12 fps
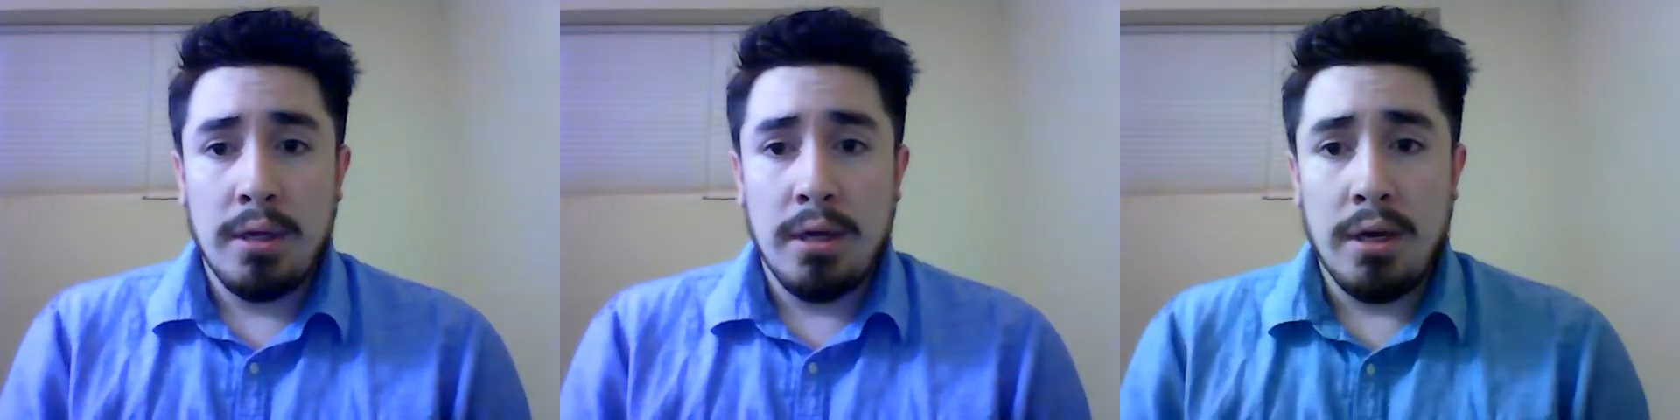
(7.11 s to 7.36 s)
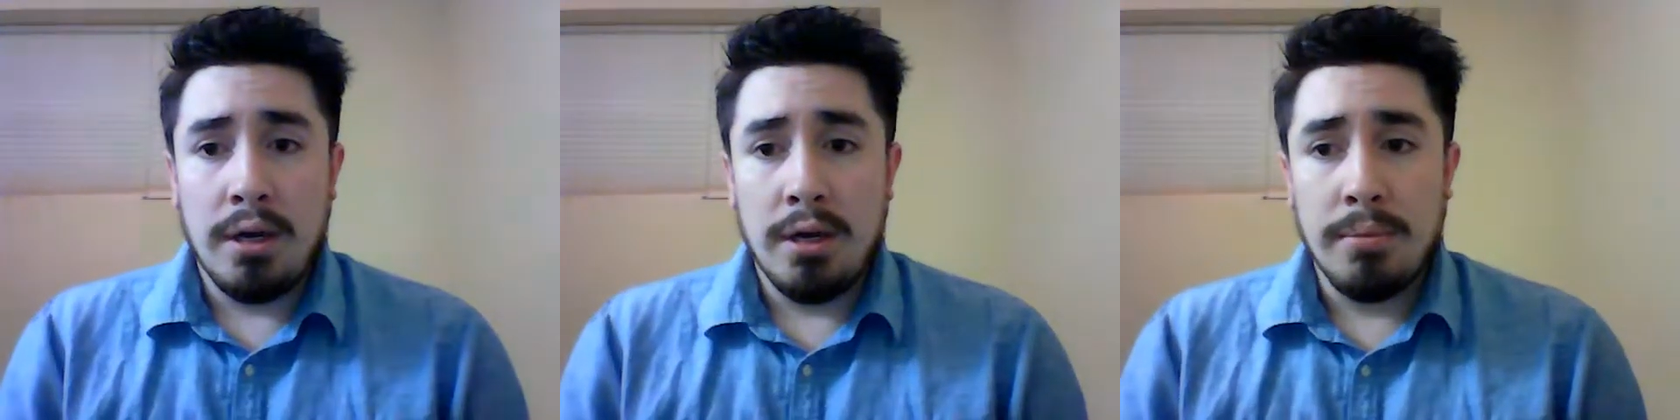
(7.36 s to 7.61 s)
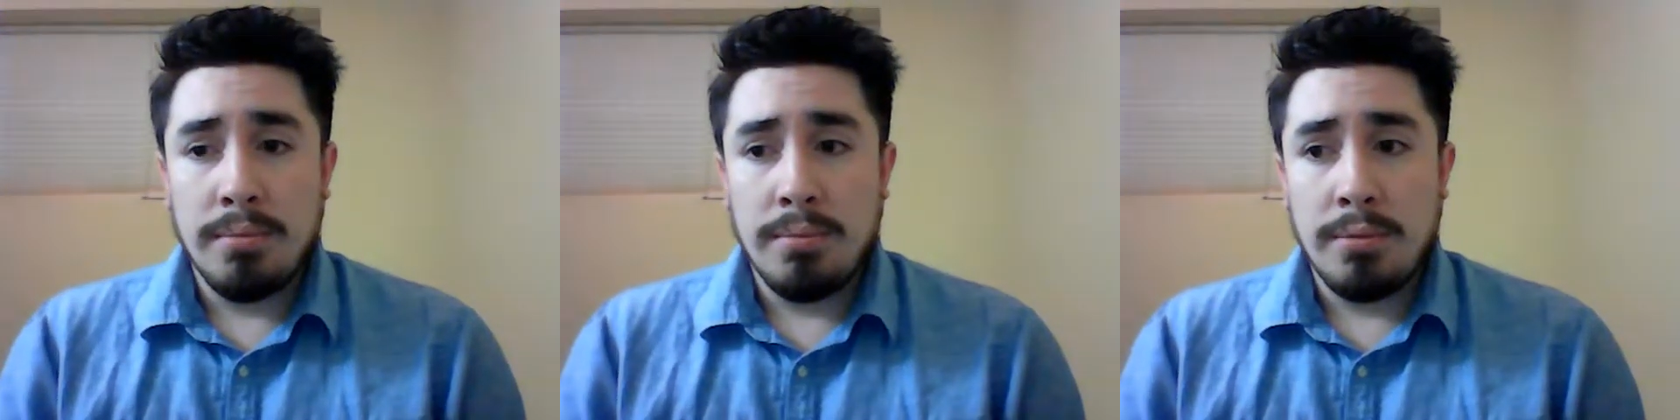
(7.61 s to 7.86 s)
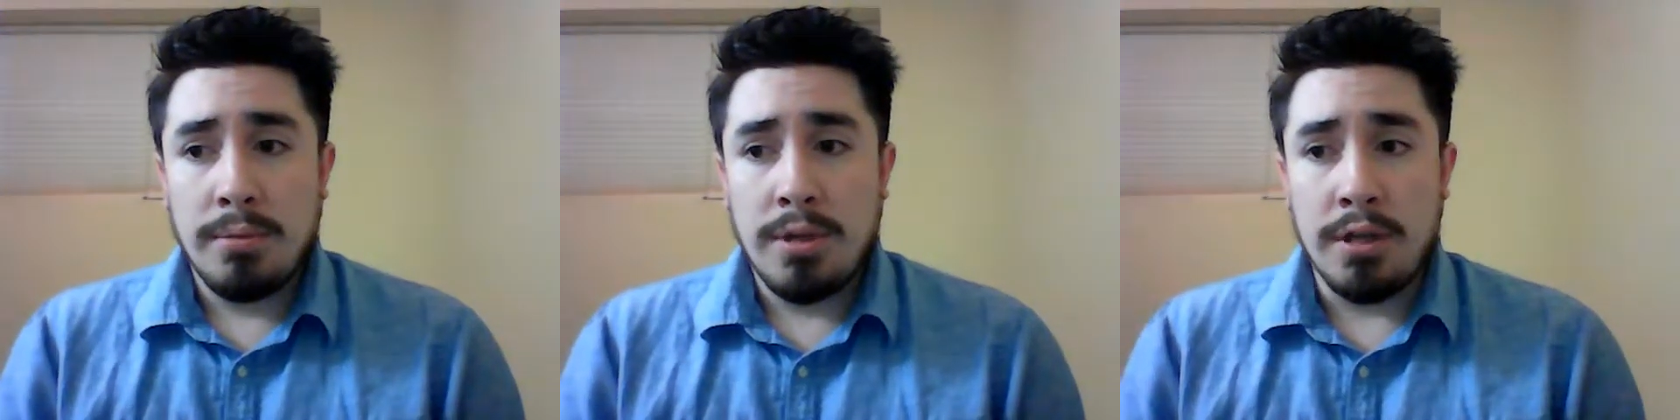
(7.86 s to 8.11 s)
Um,
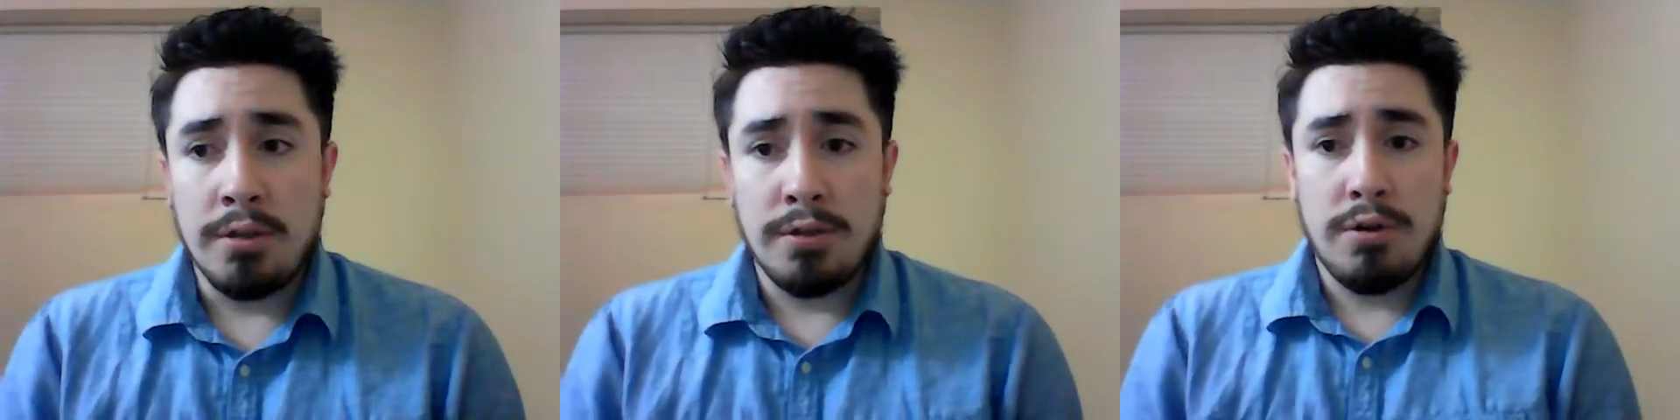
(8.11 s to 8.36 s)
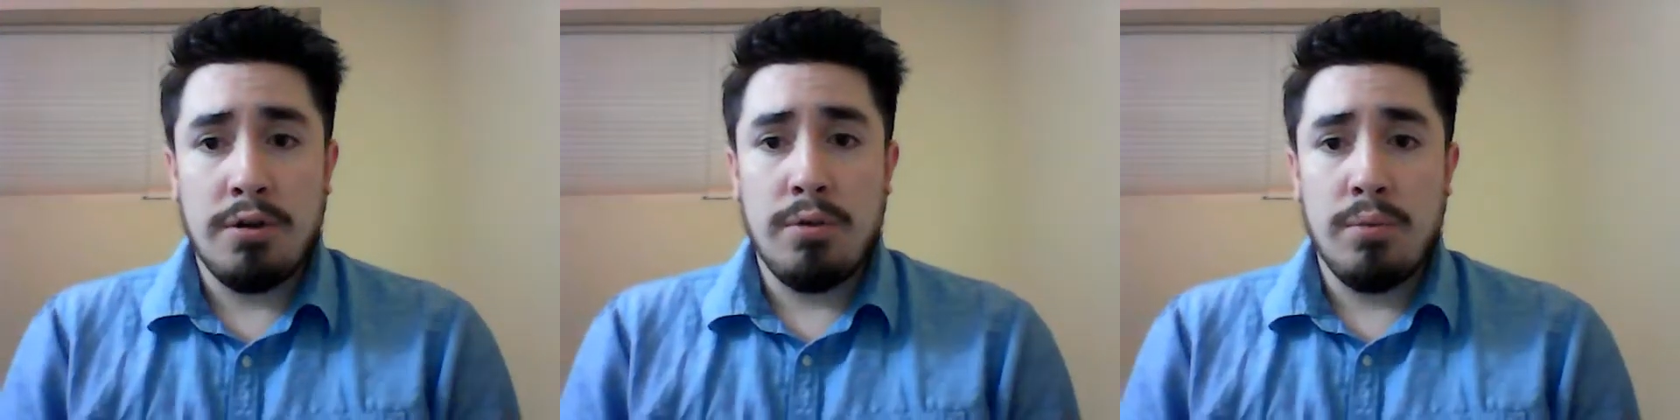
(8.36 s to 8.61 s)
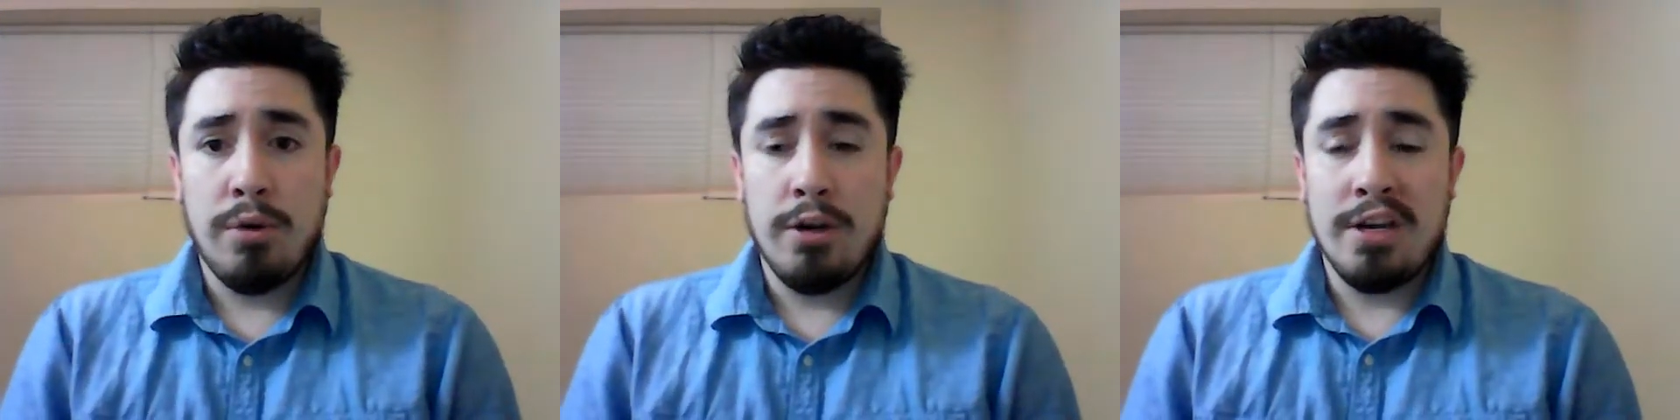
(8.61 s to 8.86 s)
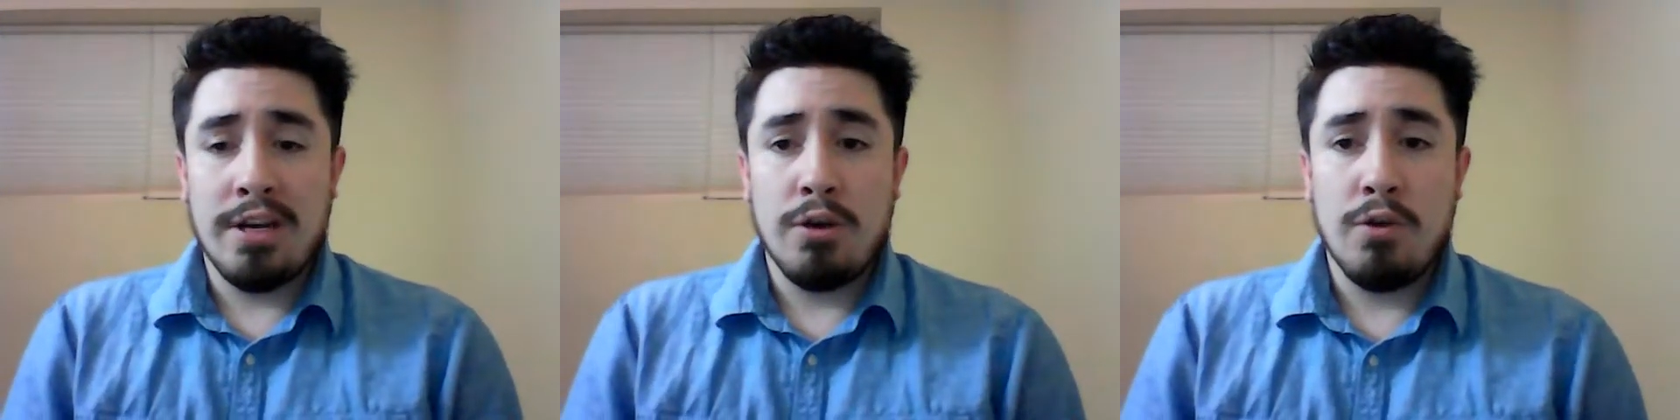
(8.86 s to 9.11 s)
and to start, we're
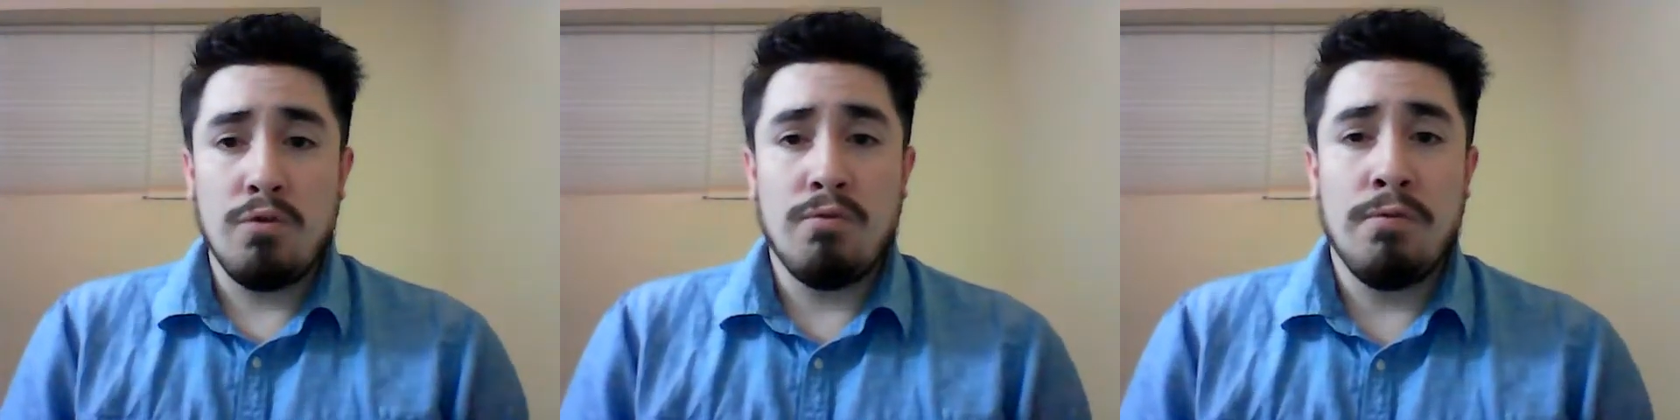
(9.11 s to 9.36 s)
going to go